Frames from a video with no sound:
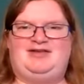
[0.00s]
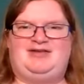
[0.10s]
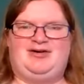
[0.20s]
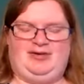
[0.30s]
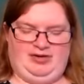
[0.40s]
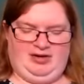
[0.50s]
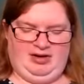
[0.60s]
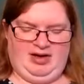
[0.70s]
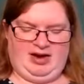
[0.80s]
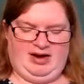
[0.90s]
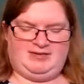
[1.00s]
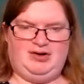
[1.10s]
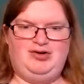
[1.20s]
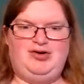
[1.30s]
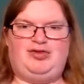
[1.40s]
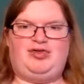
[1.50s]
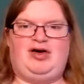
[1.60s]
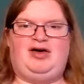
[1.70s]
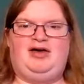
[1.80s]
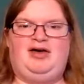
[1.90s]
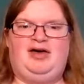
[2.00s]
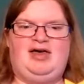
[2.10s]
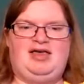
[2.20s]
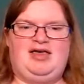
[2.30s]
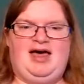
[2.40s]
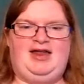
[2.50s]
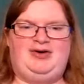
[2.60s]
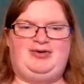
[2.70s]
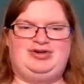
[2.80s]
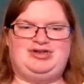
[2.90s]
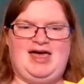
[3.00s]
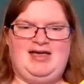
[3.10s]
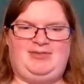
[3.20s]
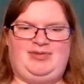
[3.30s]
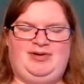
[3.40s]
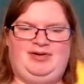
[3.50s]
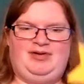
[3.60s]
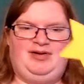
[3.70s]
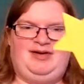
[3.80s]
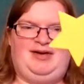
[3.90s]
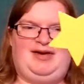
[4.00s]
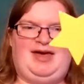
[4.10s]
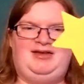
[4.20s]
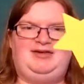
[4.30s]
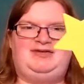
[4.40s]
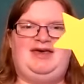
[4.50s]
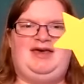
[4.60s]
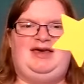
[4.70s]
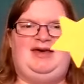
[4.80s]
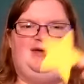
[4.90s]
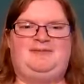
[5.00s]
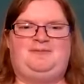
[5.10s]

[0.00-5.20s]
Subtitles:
song, and it's another yellow shape. Can you see?